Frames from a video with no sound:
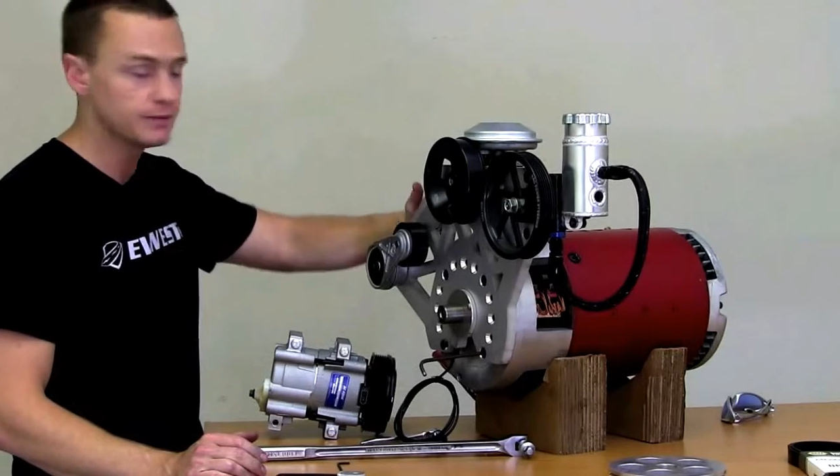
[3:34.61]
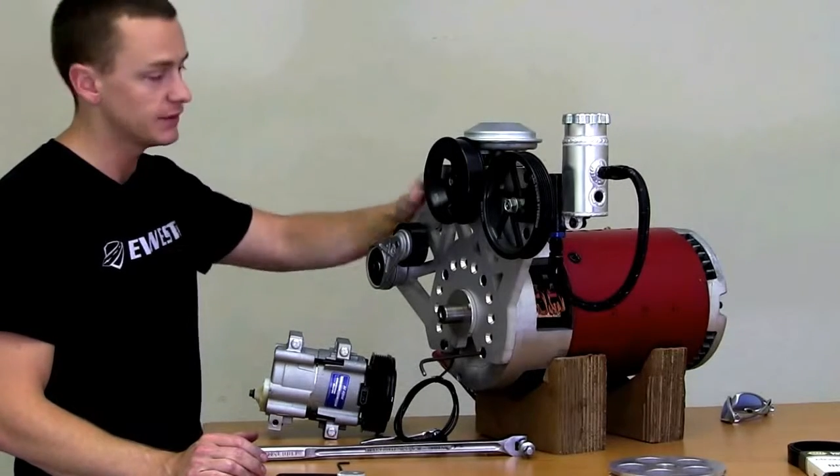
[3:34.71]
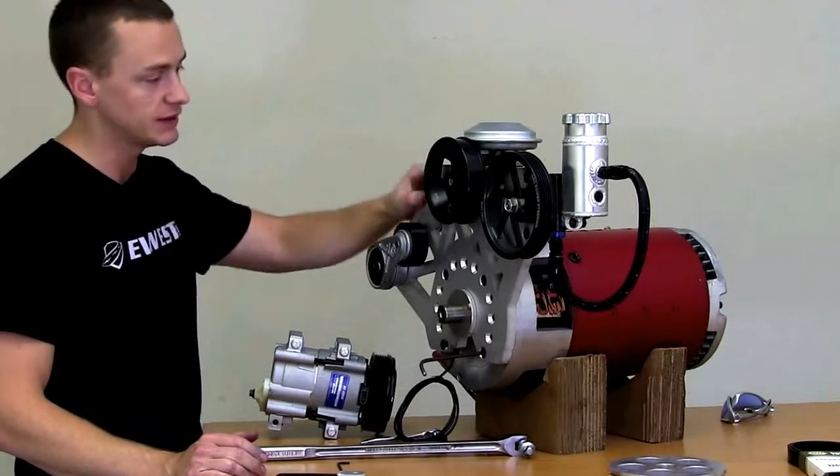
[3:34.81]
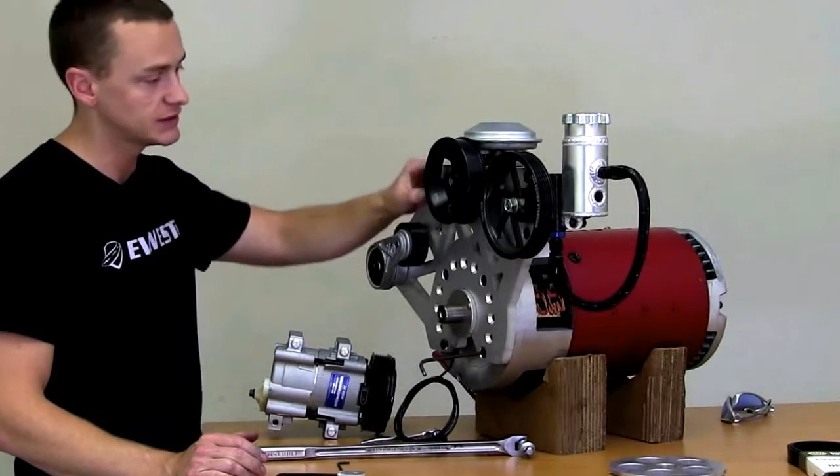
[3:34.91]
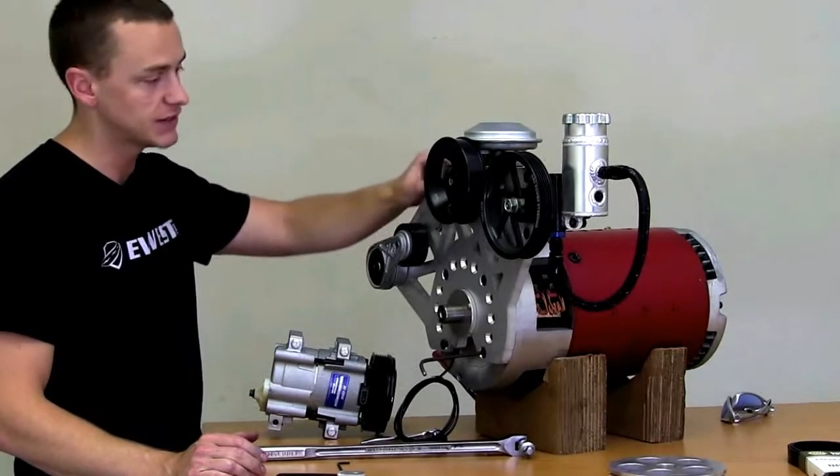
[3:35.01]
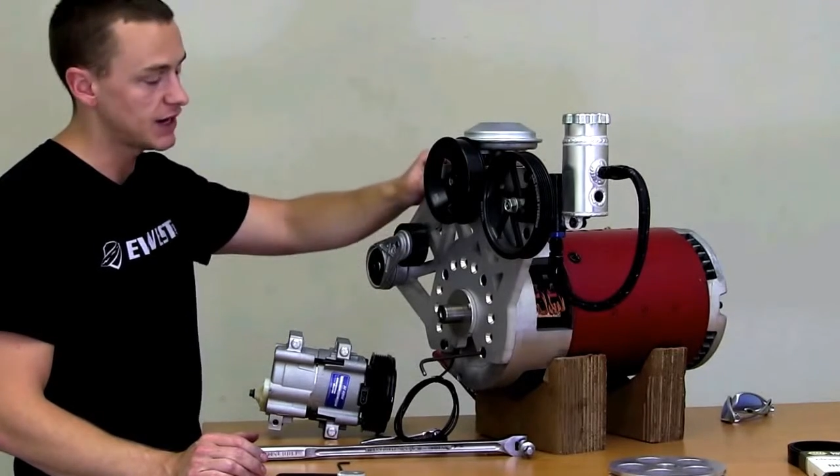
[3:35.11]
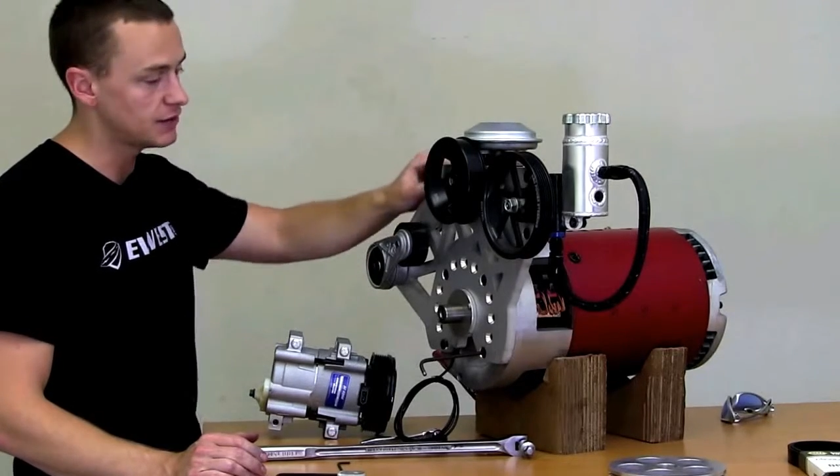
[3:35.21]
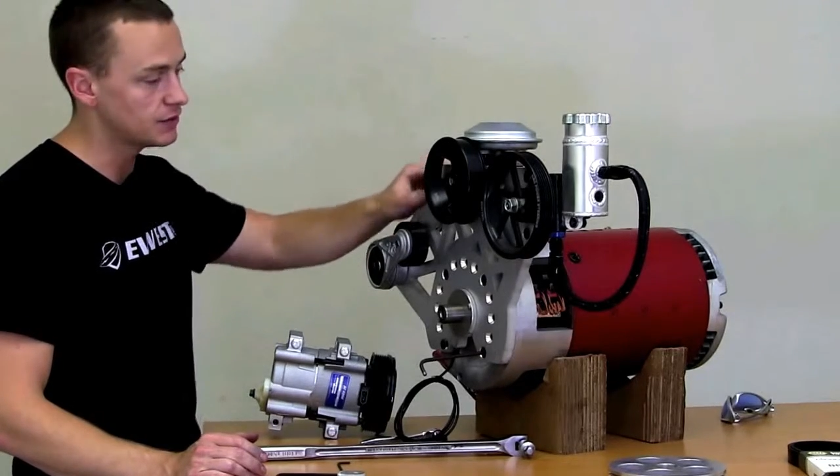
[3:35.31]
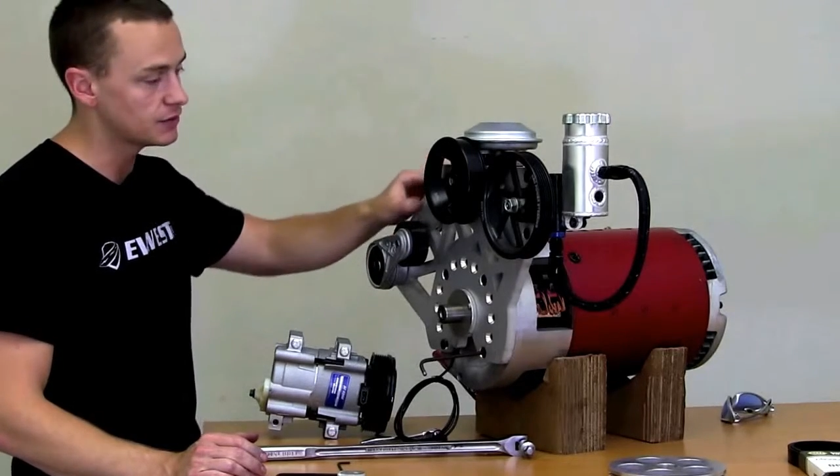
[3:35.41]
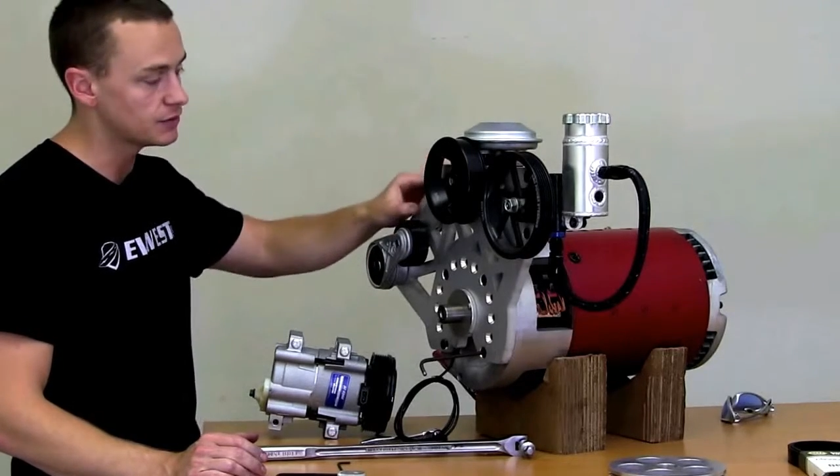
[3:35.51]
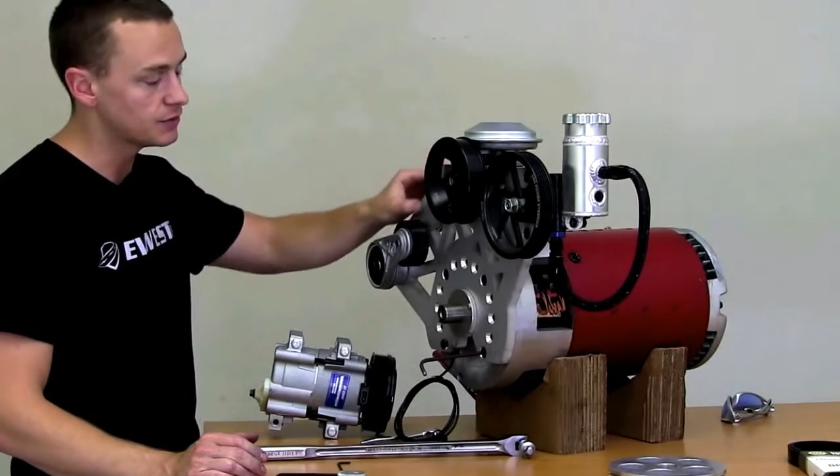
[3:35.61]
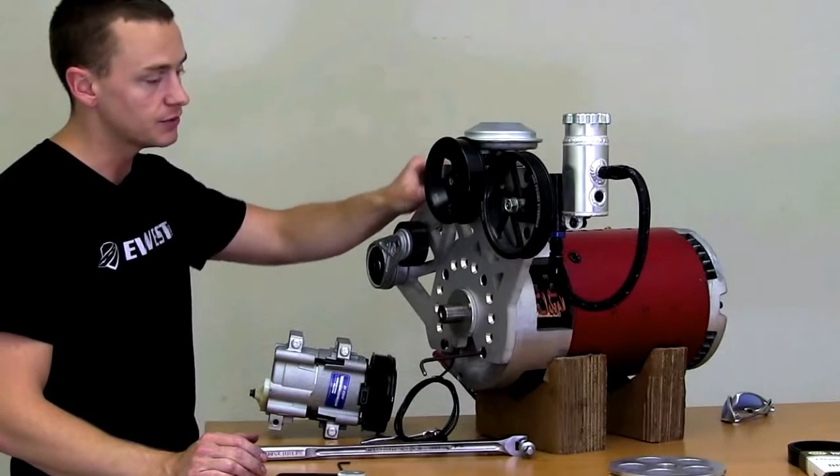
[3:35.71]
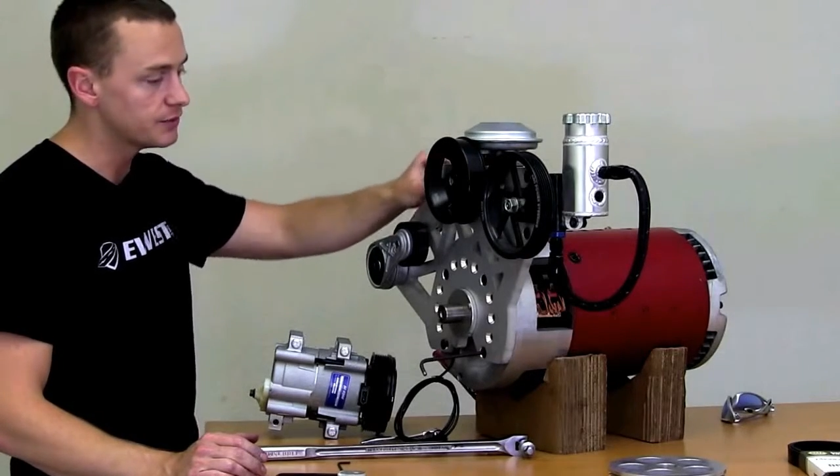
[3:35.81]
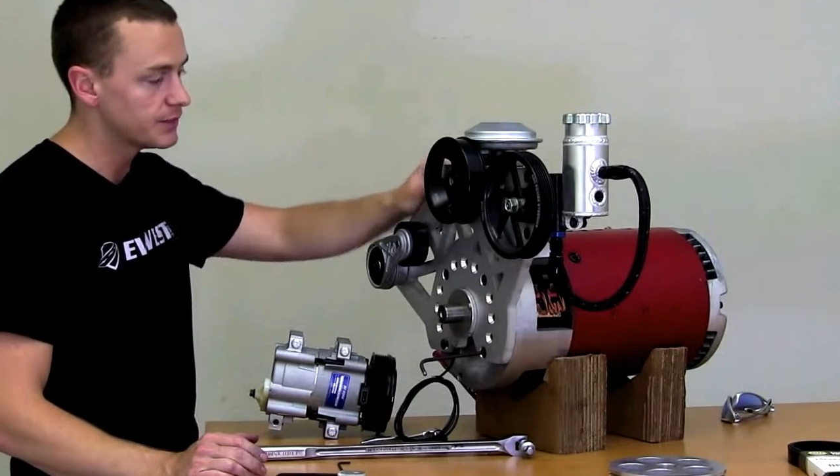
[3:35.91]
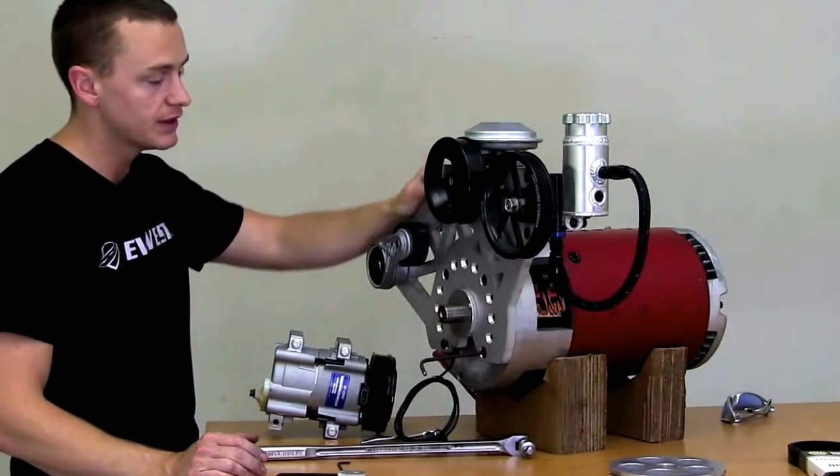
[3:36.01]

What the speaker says: That's kind of the